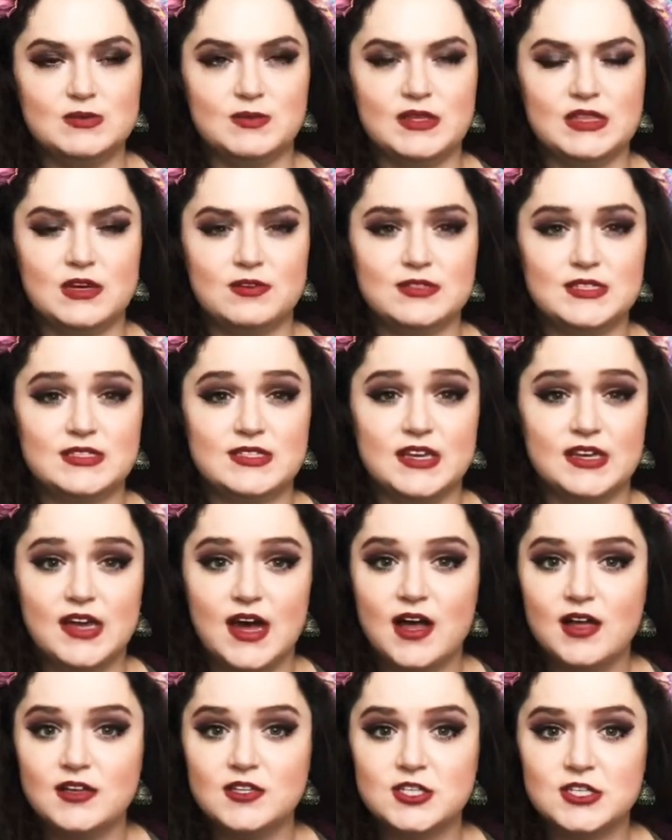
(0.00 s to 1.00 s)
but there was a
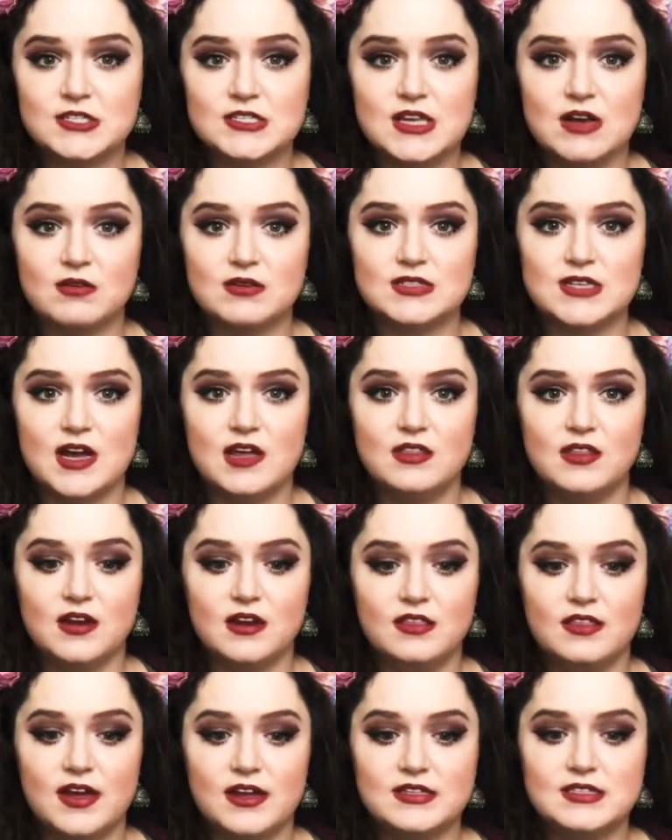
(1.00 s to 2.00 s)
psychologist that was on
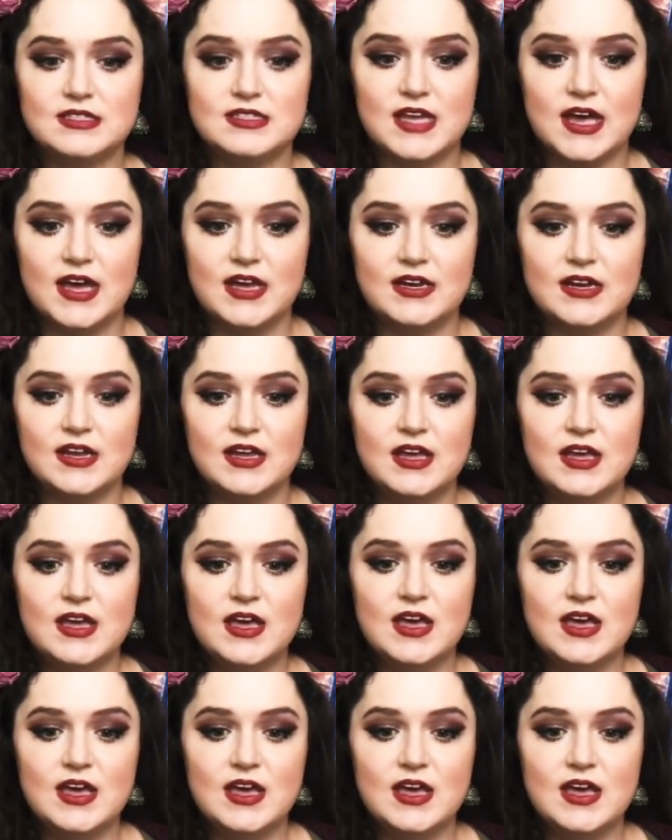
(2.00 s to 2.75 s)
there that said